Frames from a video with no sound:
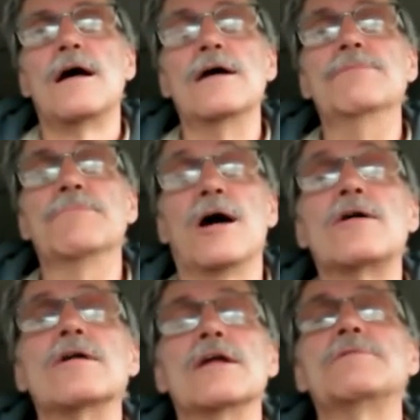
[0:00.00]
I'm not
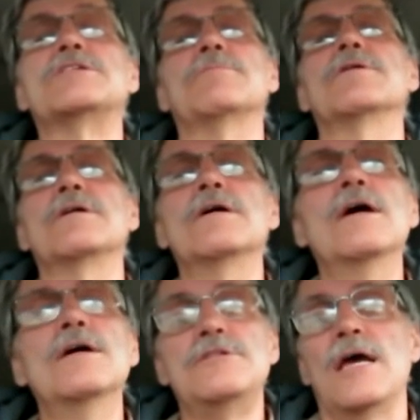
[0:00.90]
going to let somebody
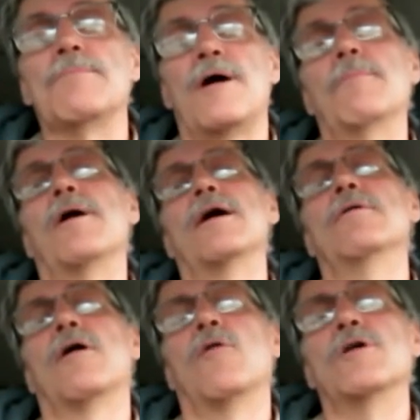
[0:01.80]
take my
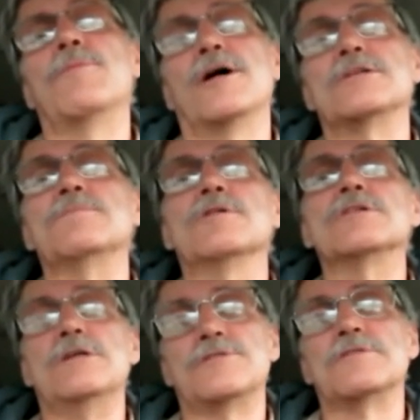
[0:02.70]
my only
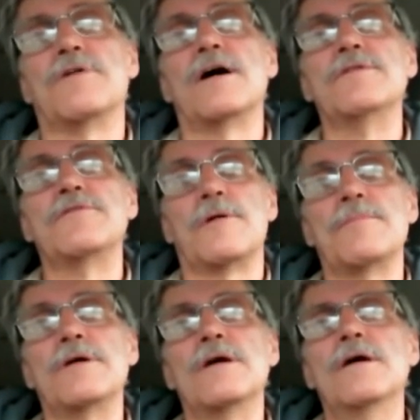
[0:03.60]
possibility of surviving
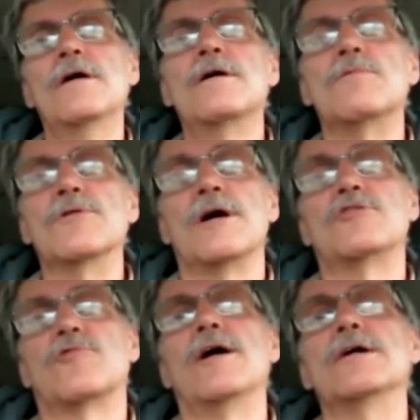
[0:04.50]
from me
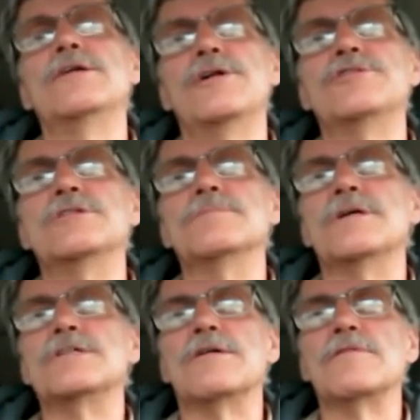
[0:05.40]
without drawing attention to
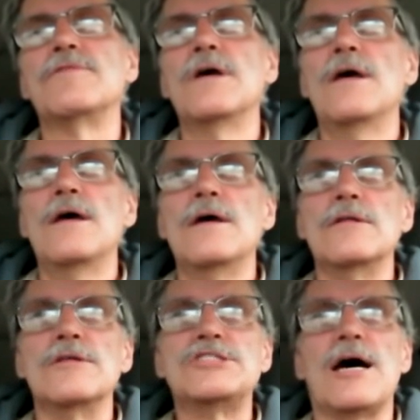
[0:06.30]
myself.
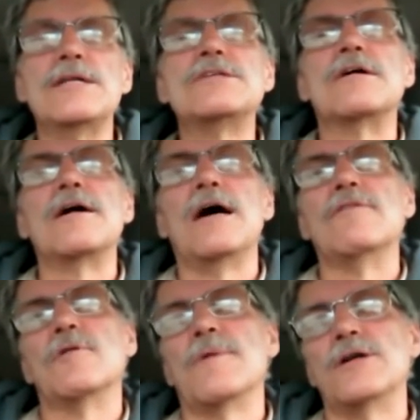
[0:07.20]
The signs that I
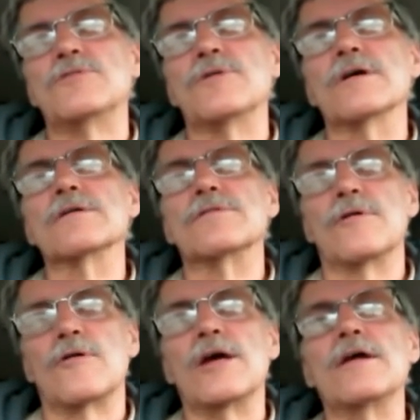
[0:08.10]
have on my trailer
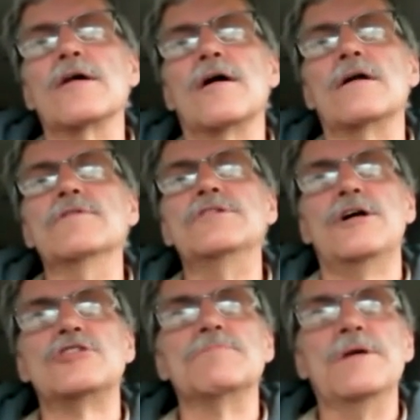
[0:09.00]
are getting a lot of
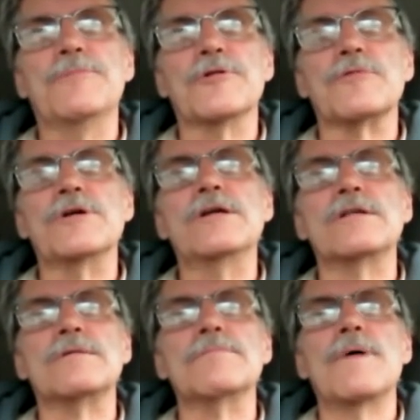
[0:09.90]
attention. People are
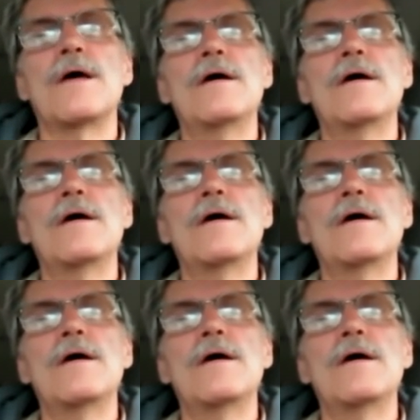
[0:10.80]
reading them.